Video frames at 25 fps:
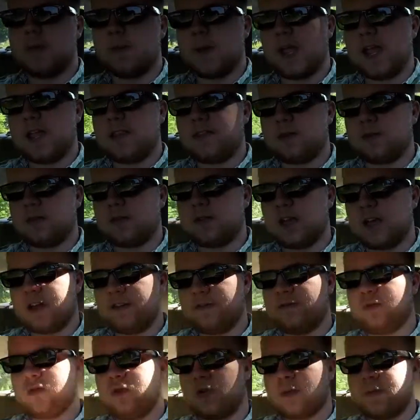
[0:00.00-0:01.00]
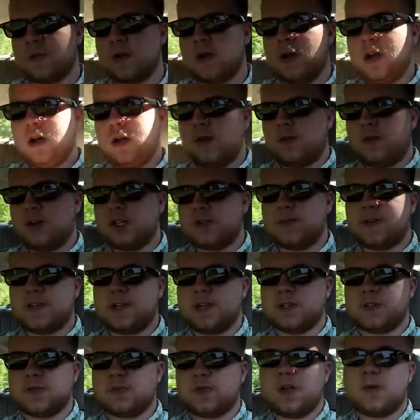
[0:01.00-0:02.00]
the Panther platform was
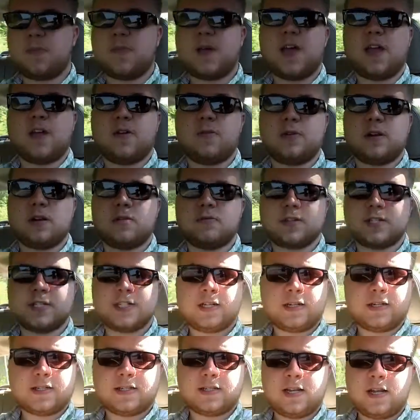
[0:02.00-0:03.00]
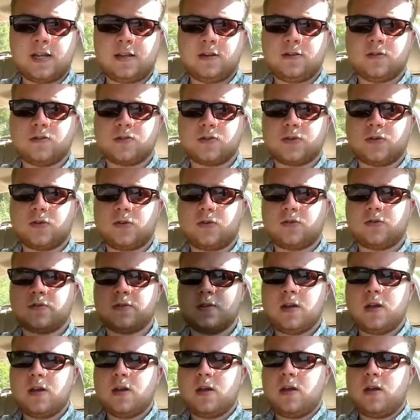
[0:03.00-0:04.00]
because way back when I was 16 years
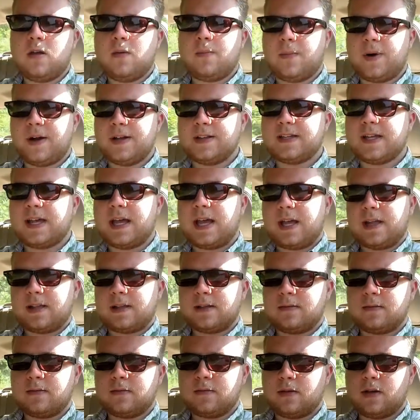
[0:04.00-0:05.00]
old, my dad,